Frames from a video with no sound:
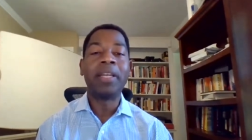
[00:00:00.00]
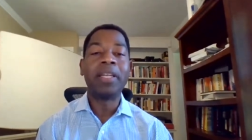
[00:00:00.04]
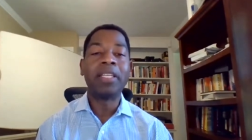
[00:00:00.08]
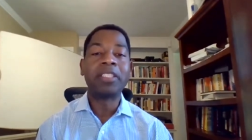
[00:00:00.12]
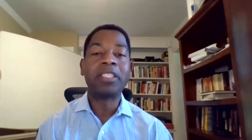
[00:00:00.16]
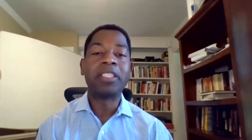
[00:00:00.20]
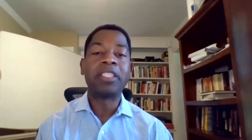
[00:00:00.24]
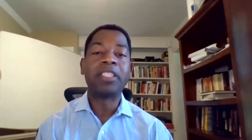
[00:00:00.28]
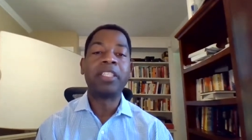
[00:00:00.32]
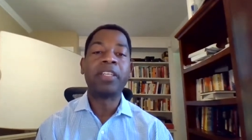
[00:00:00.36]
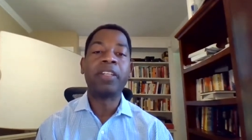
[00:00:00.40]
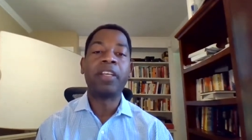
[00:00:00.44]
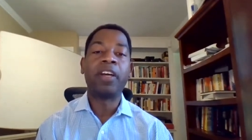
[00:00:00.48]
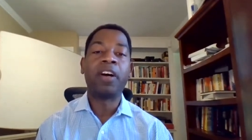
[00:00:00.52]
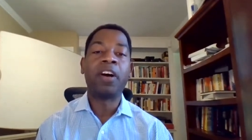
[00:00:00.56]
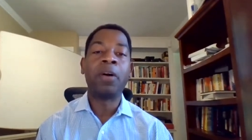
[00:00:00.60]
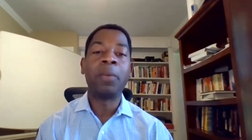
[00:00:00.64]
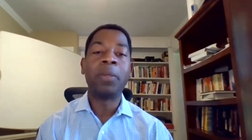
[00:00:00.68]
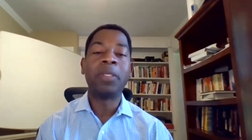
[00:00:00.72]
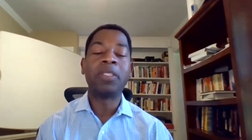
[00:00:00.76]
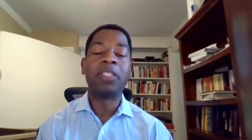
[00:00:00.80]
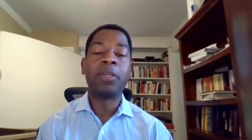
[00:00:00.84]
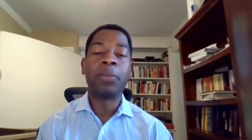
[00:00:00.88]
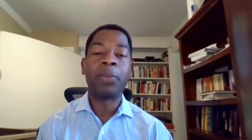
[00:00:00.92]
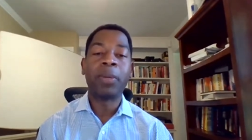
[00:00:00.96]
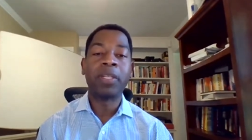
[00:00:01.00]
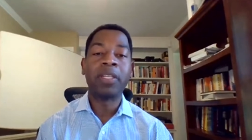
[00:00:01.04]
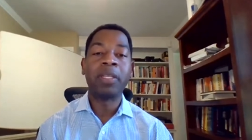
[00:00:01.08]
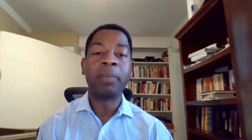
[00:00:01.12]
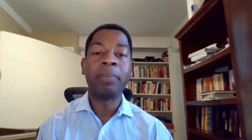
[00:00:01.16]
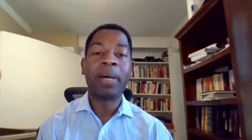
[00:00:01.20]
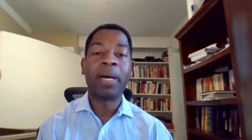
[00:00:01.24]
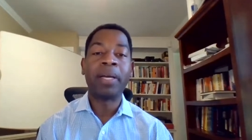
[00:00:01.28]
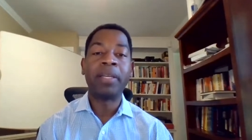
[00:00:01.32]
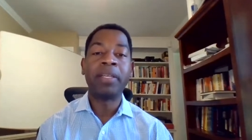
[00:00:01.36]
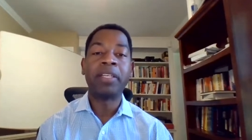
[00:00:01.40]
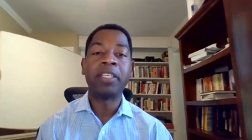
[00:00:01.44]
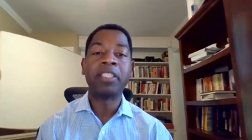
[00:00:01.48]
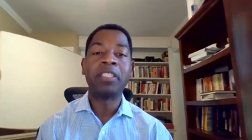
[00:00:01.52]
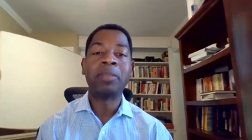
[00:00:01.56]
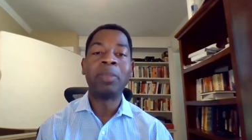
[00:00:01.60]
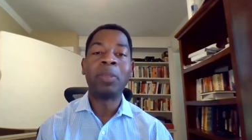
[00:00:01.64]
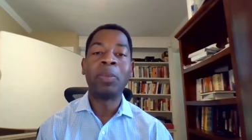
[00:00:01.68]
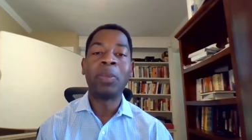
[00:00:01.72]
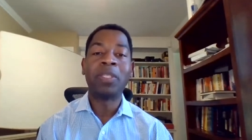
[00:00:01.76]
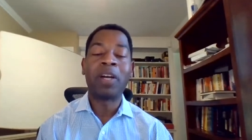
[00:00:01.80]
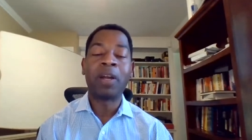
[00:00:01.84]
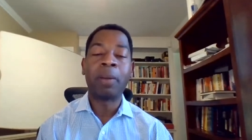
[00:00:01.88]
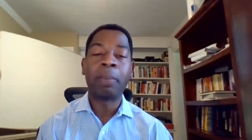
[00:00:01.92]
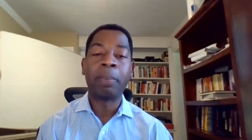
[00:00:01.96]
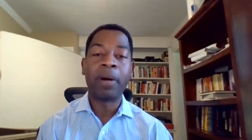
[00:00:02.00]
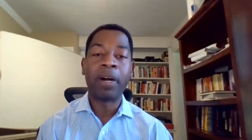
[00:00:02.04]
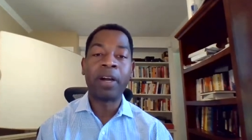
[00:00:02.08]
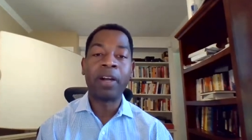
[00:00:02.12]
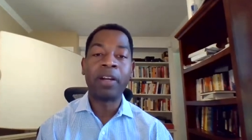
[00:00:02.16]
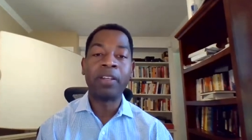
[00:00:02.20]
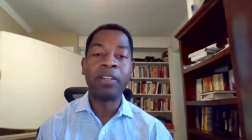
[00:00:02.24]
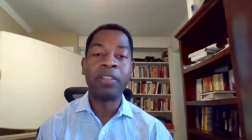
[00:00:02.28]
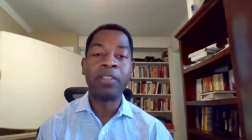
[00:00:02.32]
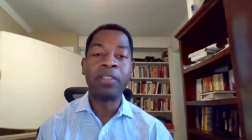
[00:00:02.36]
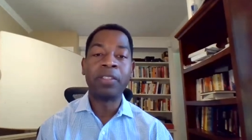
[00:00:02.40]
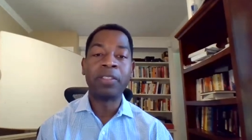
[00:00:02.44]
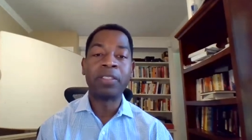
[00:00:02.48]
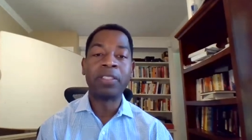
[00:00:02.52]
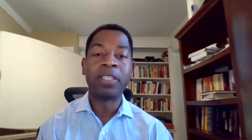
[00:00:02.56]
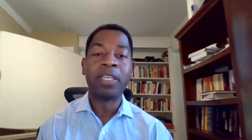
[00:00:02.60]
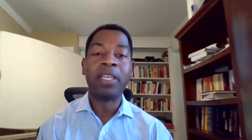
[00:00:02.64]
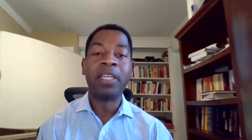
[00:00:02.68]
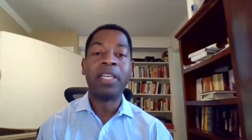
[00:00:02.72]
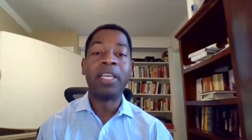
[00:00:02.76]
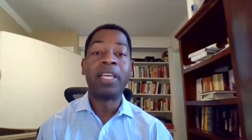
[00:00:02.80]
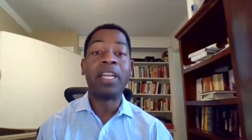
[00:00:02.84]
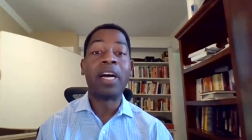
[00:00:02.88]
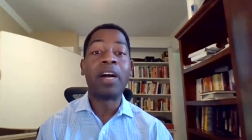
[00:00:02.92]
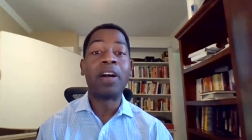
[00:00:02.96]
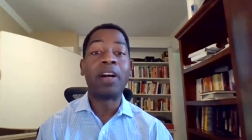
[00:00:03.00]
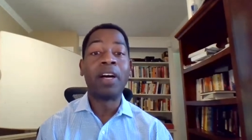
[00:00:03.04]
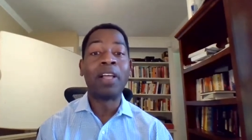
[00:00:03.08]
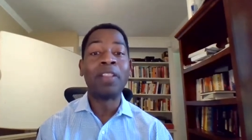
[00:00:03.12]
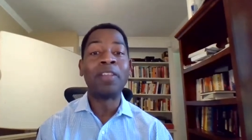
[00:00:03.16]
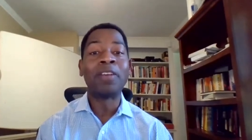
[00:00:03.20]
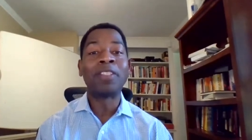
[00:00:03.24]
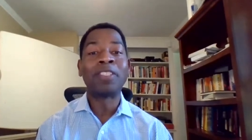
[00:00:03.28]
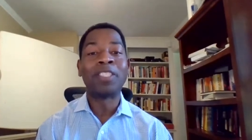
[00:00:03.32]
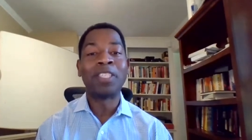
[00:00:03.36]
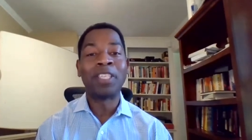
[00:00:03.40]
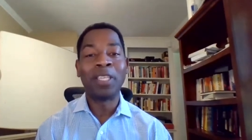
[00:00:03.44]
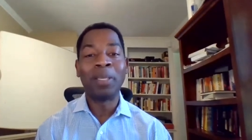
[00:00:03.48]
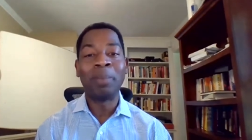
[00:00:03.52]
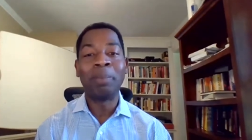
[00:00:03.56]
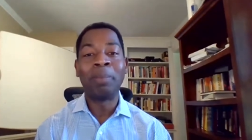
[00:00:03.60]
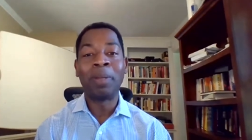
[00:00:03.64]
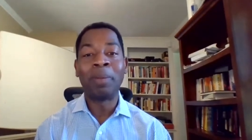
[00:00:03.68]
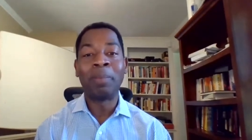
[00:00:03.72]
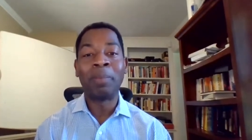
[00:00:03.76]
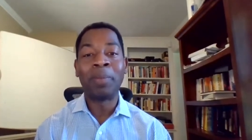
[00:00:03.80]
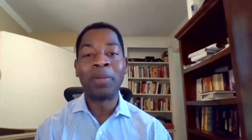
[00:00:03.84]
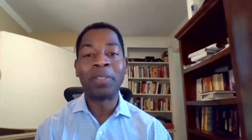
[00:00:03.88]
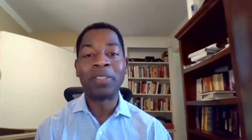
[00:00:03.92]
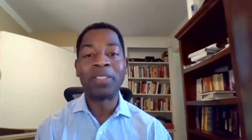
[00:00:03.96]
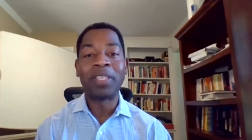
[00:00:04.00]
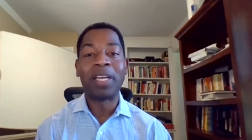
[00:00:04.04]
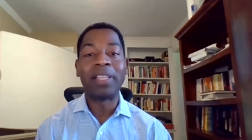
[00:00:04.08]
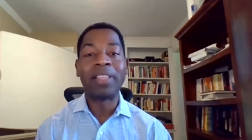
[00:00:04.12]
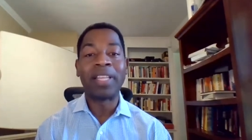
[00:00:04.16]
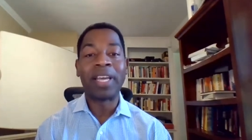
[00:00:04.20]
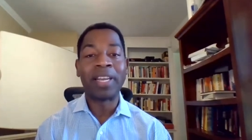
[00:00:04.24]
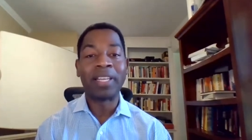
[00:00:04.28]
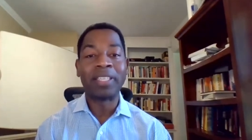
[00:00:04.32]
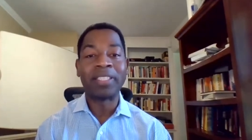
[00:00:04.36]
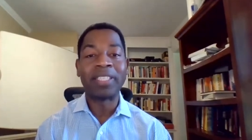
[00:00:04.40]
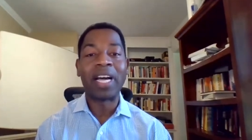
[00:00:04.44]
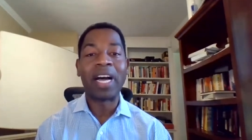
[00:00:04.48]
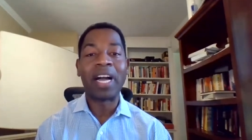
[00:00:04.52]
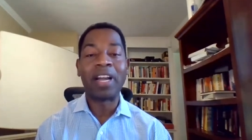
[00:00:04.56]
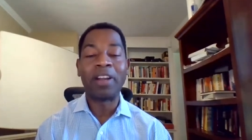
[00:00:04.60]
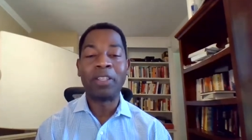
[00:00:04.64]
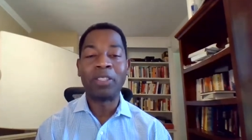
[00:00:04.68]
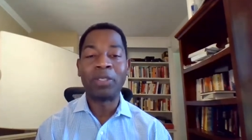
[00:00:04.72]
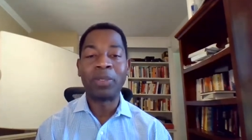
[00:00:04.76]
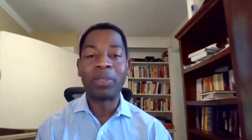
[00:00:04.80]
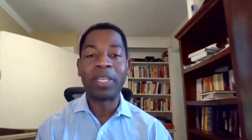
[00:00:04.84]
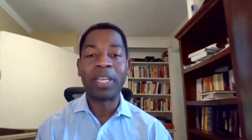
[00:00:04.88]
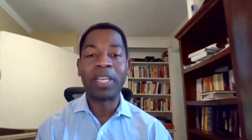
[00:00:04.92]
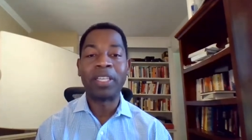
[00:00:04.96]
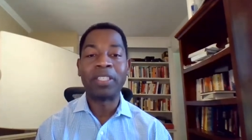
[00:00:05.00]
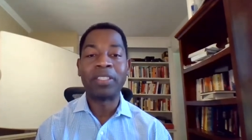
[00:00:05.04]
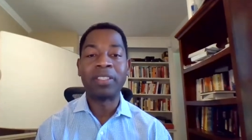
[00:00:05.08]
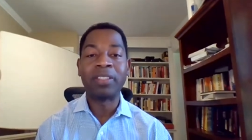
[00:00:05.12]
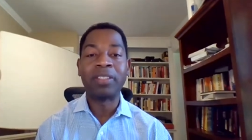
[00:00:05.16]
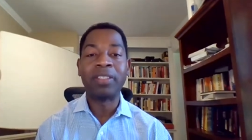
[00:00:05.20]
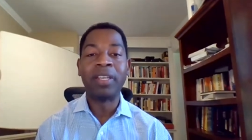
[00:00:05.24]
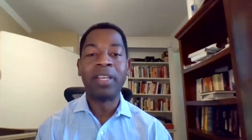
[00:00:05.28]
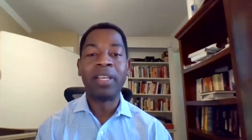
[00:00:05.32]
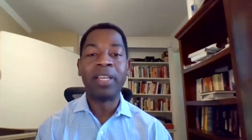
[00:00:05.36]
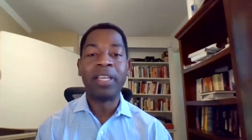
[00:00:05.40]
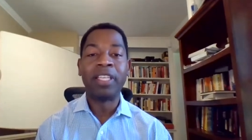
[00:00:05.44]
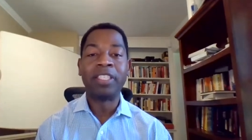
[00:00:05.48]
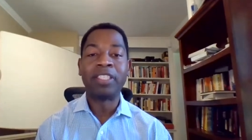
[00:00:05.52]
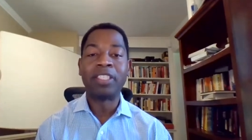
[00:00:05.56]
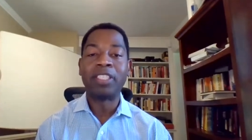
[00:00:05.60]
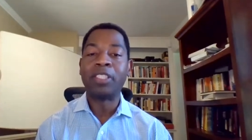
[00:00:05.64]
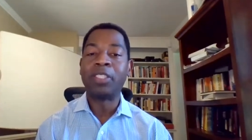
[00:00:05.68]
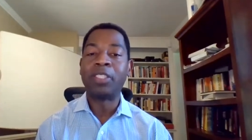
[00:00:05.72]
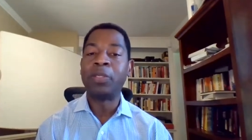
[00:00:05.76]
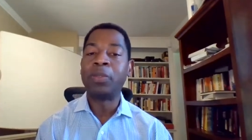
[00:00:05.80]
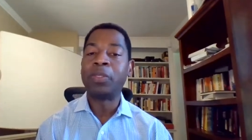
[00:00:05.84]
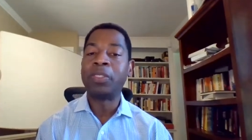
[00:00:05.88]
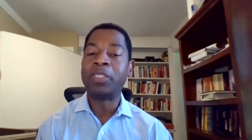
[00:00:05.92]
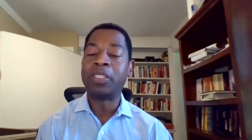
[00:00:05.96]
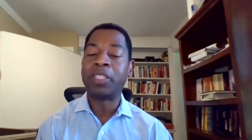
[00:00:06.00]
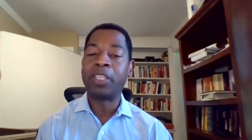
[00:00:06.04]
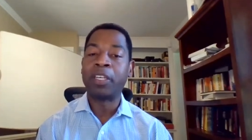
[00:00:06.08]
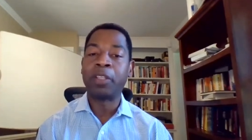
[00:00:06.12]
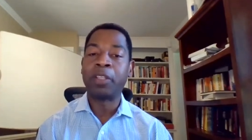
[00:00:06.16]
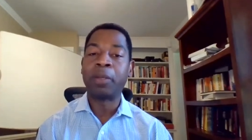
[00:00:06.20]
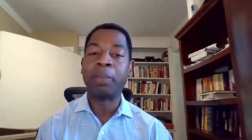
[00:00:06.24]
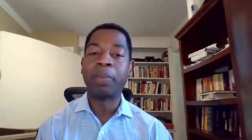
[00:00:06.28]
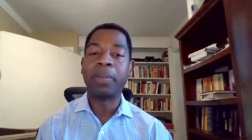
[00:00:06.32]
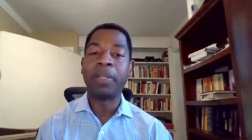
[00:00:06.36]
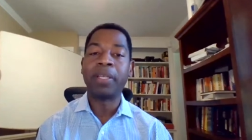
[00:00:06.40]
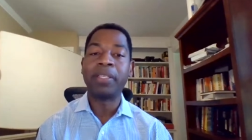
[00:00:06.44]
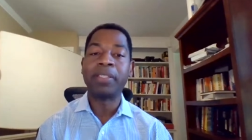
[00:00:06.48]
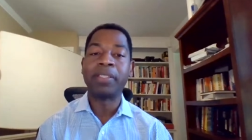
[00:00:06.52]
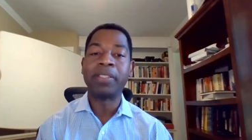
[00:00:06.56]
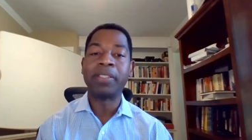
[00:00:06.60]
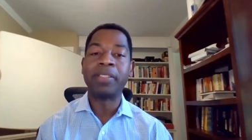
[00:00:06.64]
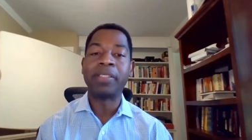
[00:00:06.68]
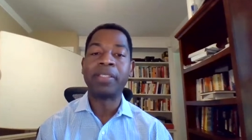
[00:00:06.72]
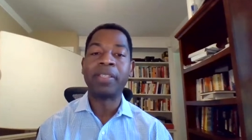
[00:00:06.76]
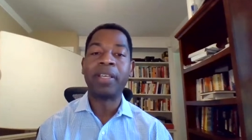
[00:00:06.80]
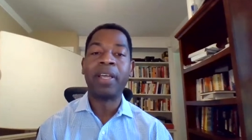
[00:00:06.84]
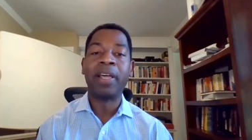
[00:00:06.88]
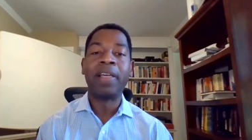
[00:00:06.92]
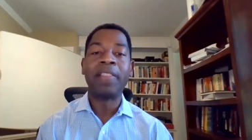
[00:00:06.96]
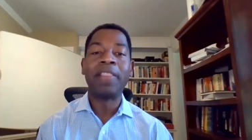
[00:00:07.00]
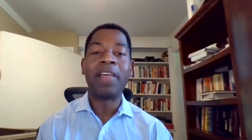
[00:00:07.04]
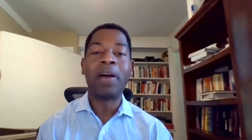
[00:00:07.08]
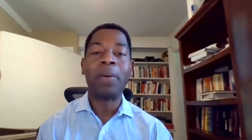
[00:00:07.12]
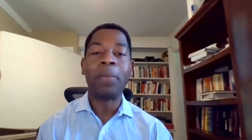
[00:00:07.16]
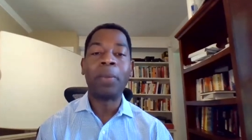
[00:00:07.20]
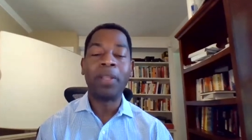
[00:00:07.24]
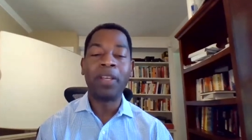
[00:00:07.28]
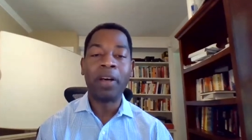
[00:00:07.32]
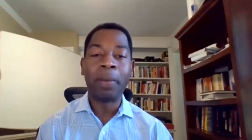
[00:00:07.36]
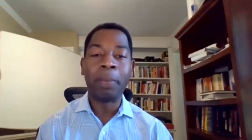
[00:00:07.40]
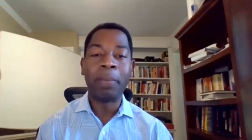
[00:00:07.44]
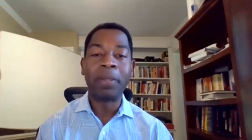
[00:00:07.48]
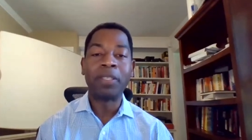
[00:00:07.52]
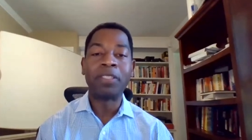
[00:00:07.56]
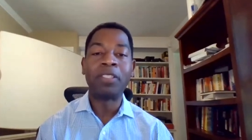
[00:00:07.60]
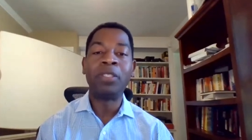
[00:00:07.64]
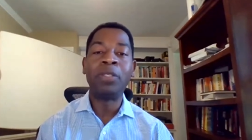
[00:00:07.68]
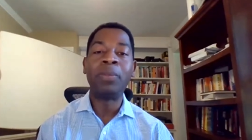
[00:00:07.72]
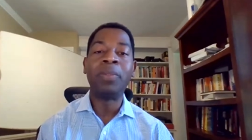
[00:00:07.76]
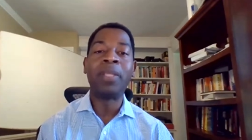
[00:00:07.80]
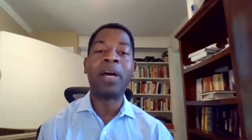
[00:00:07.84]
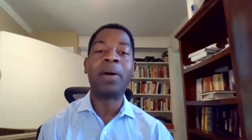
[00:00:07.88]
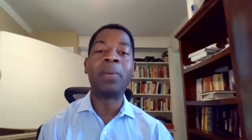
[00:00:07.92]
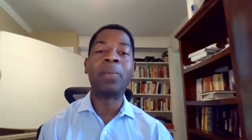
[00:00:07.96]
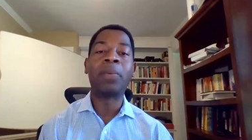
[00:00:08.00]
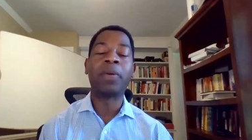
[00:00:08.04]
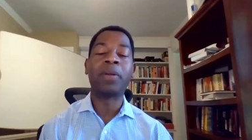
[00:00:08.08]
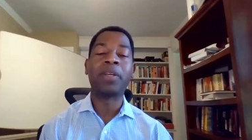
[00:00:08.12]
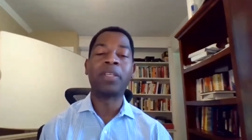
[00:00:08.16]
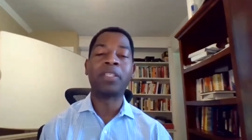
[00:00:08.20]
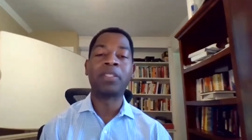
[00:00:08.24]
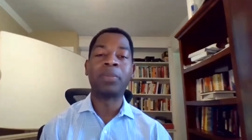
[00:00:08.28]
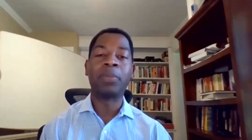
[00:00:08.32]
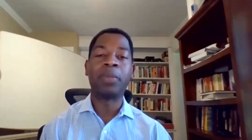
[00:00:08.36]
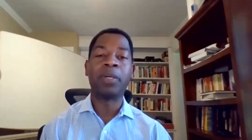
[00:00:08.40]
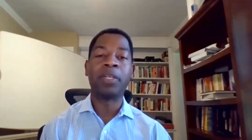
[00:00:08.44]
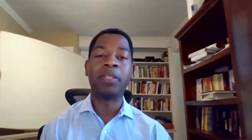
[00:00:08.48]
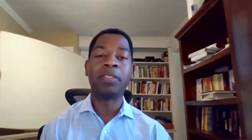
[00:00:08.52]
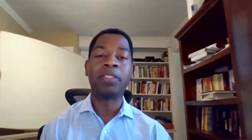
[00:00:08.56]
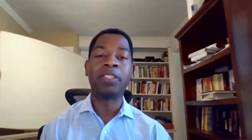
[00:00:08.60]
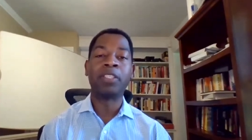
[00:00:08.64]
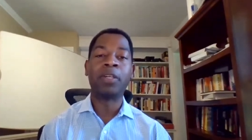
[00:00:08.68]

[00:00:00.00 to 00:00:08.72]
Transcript: not necessarily always directly by us, but with our partners and our other team members, that is higher education institutions and other places that will help us do that work as well.